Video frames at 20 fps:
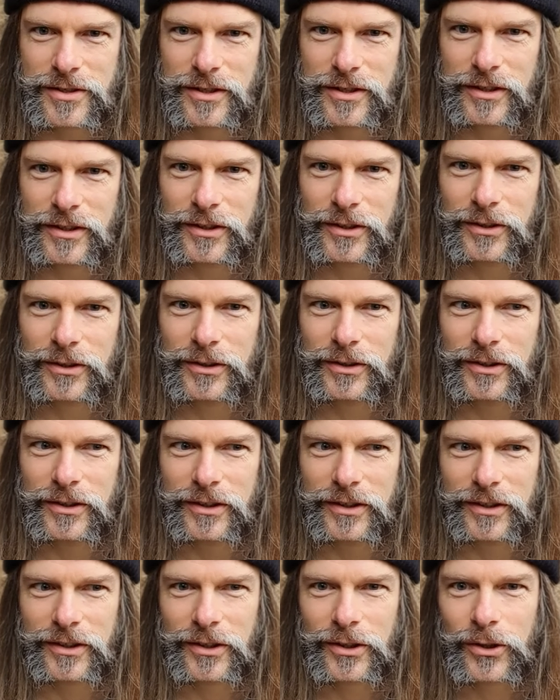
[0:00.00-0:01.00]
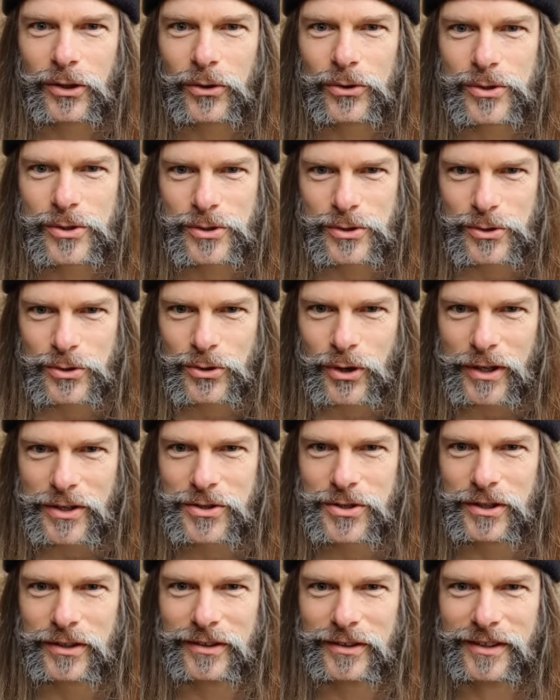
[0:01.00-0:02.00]
the
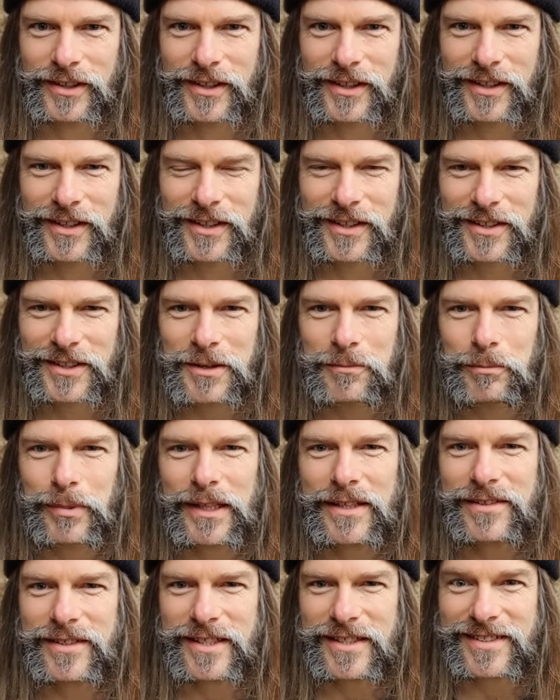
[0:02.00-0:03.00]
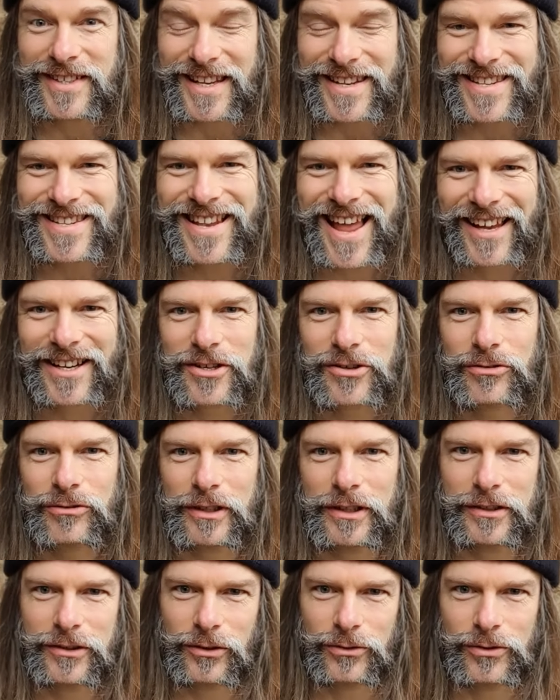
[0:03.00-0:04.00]
concentration, the ability to
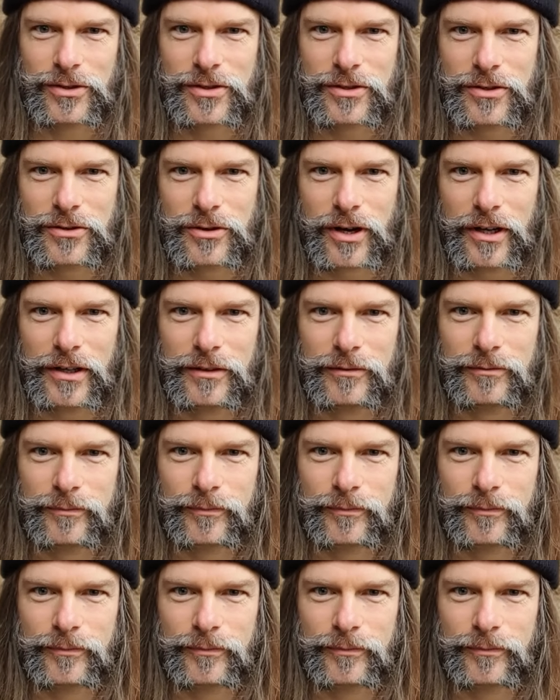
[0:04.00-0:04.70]
naturally concentrate.